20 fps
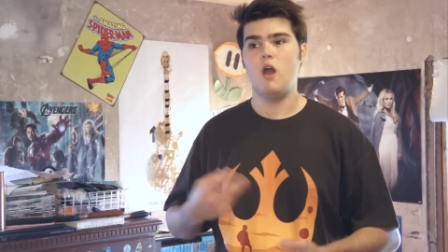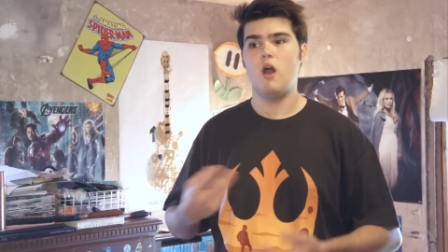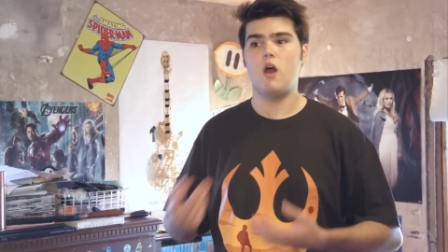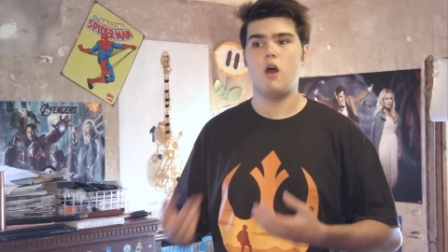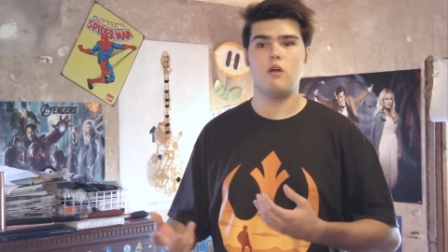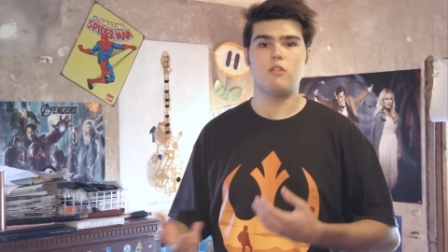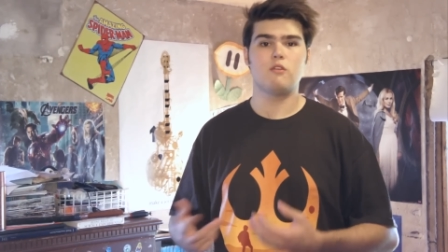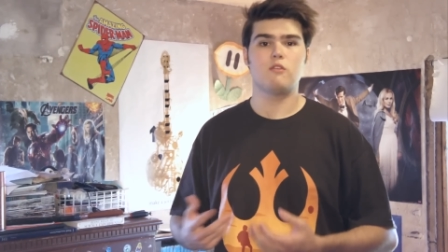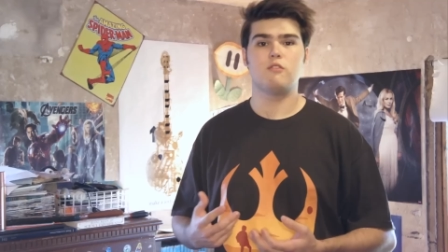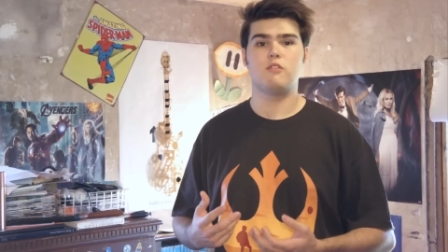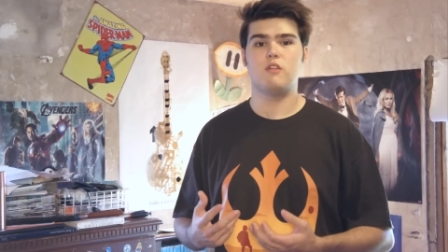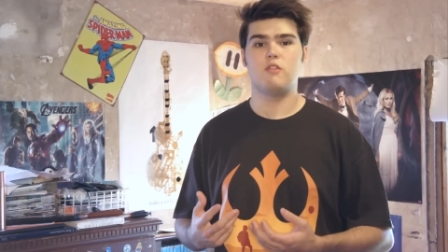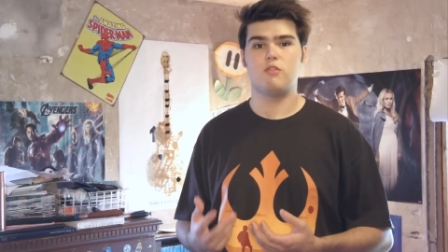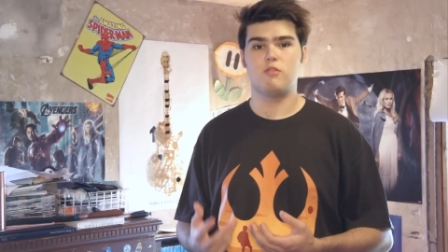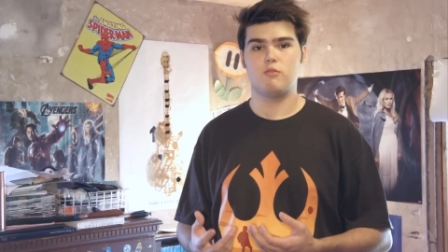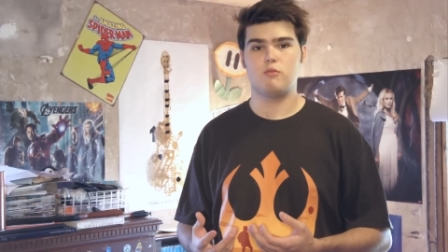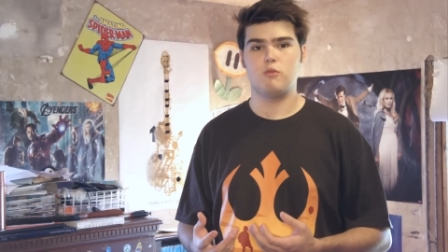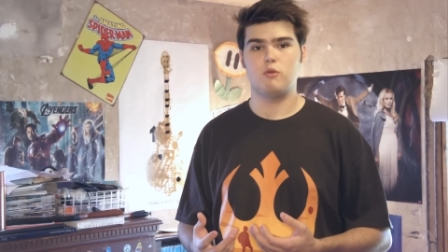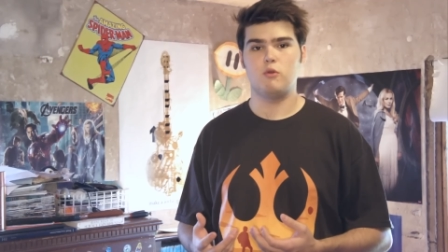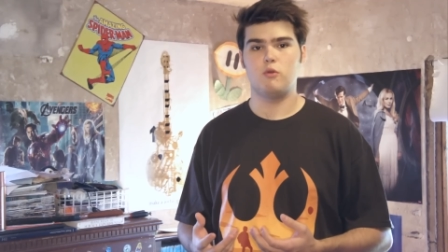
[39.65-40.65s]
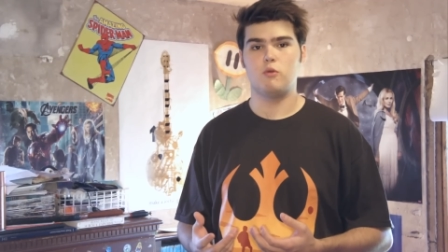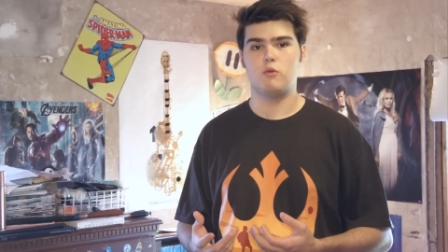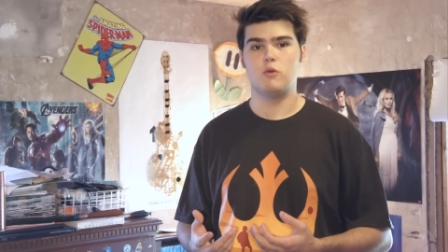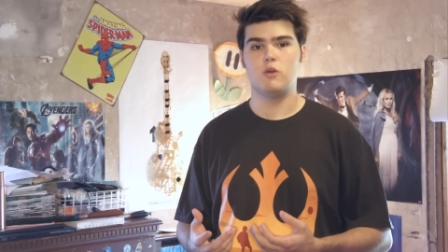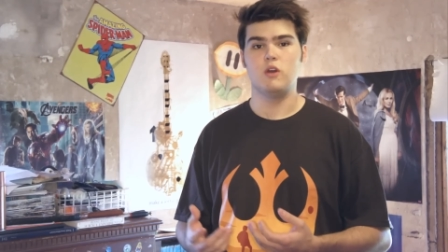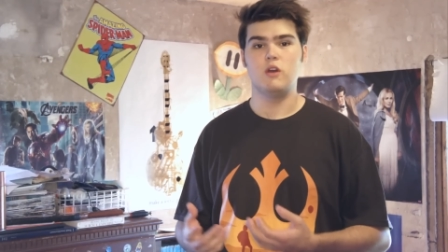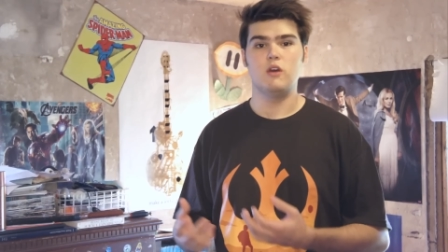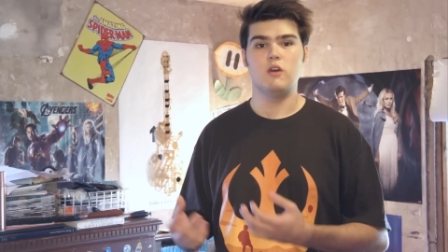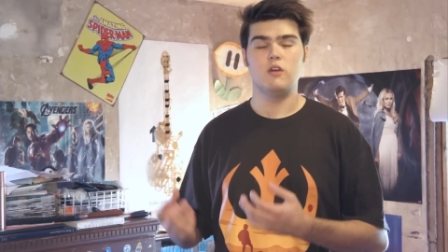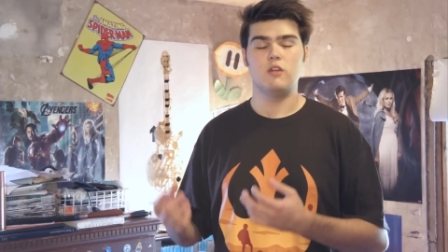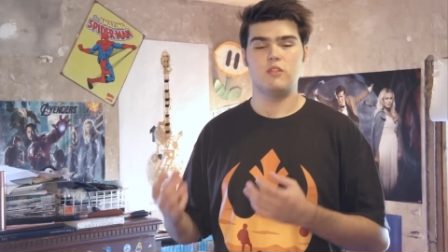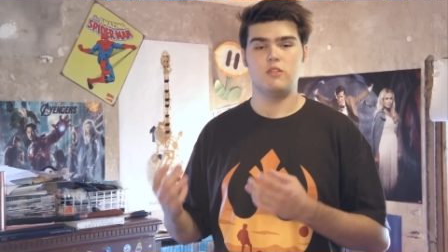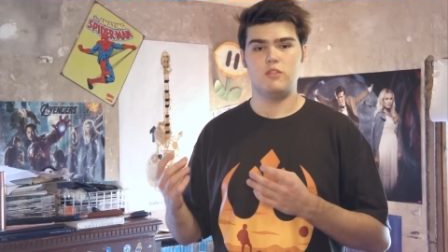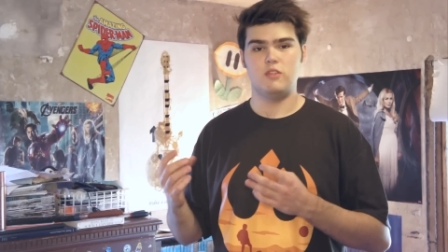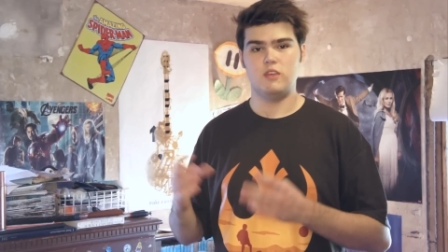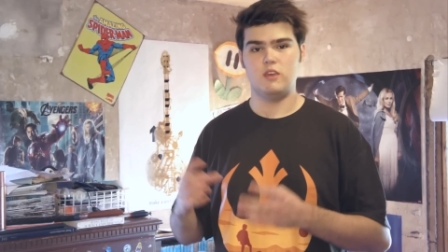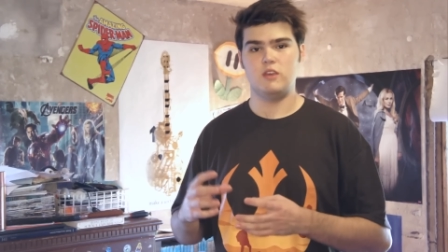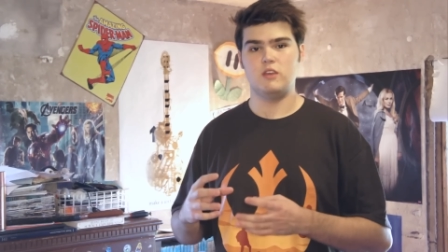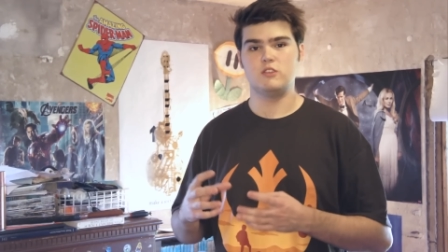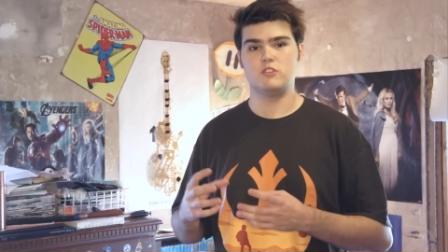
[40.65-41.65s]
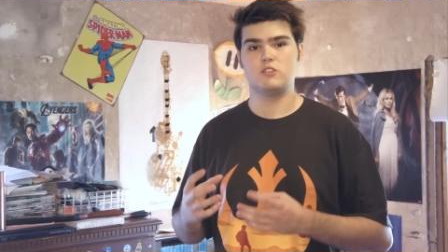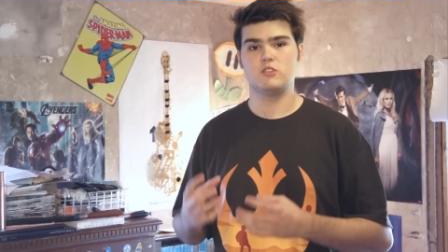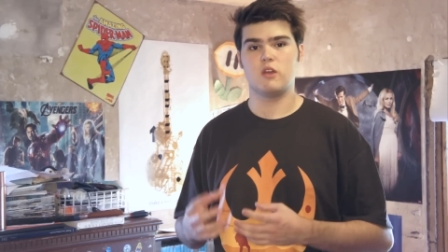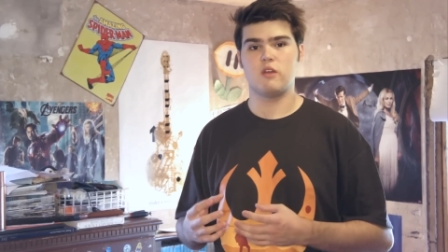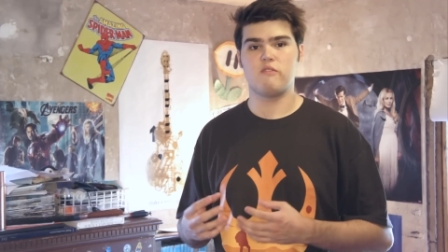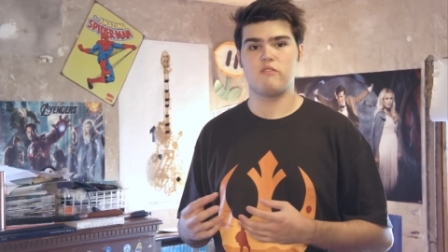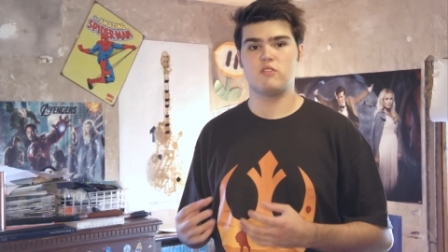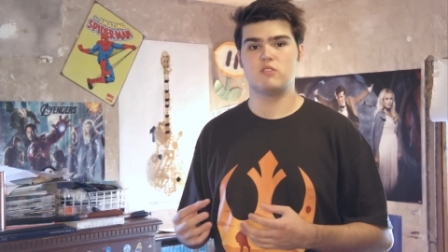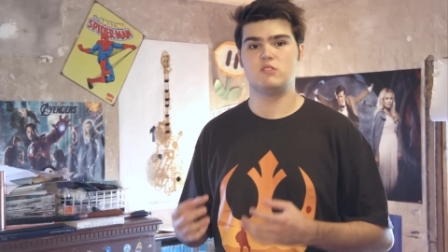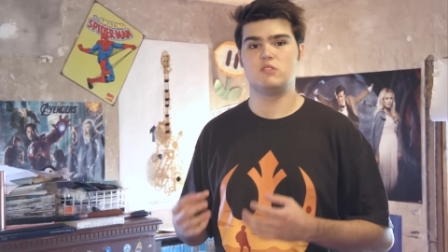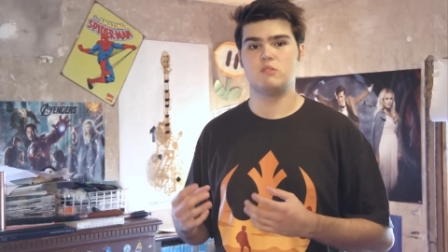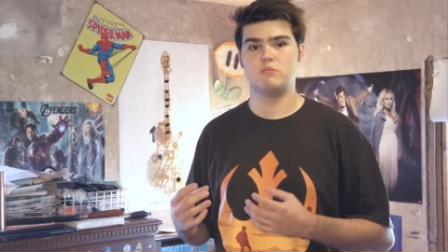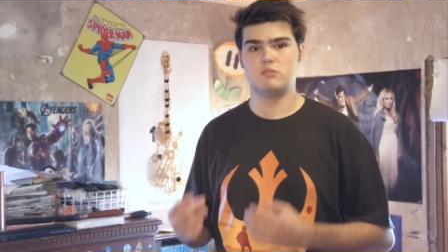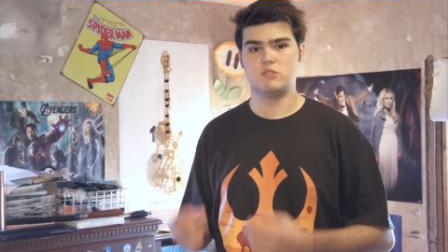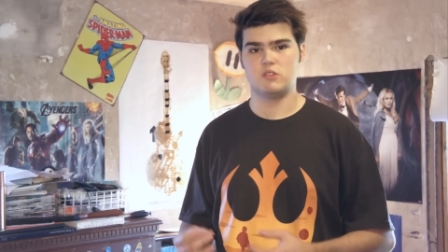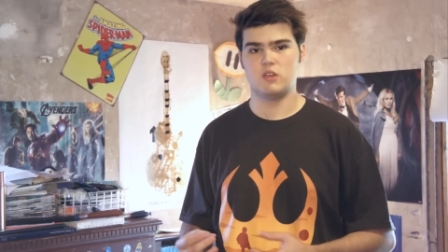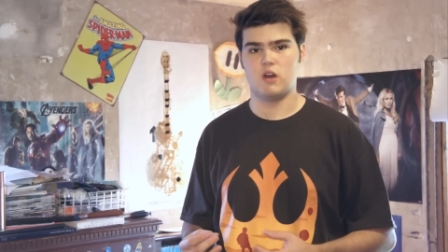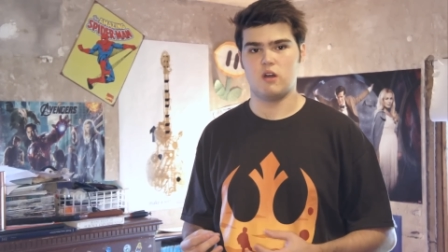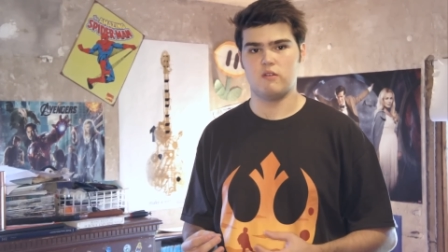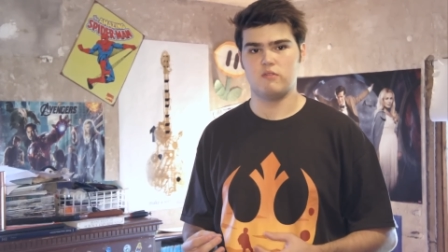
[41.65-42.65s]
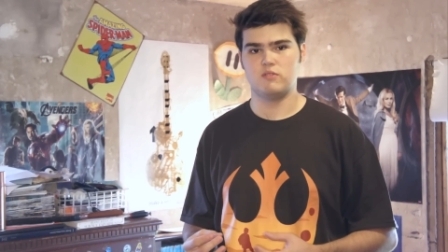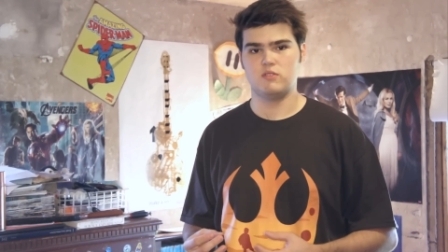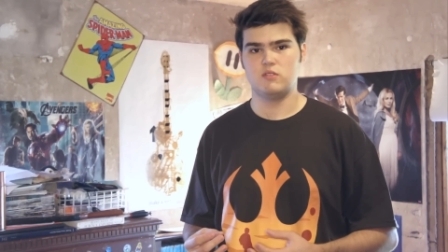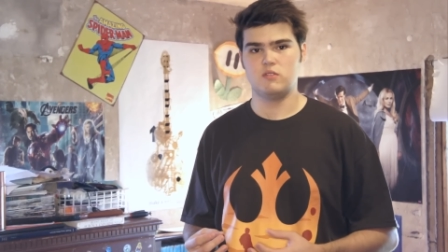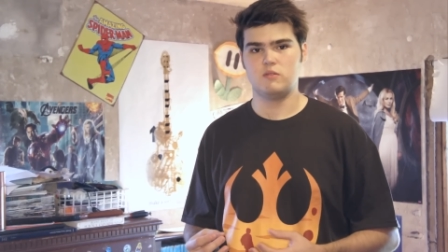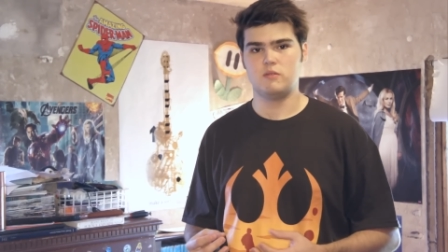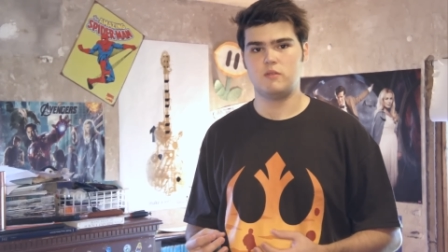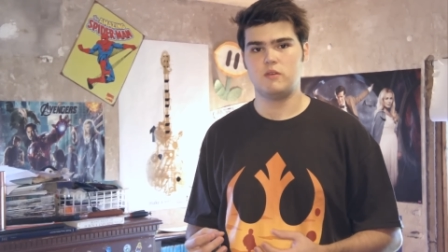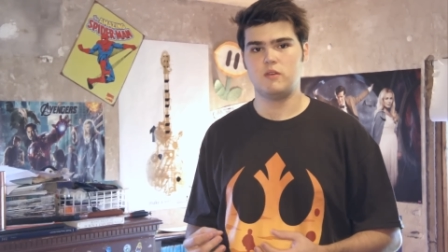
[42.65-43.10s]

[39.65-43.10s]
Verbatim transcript: other than through the servers themselves.